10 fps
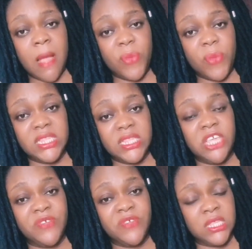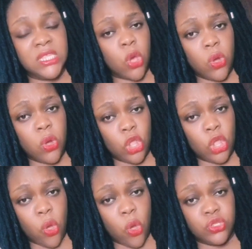But if it is your own
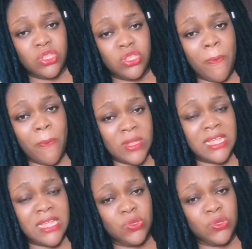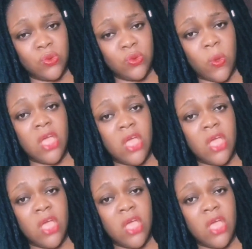cause, the cause that you know,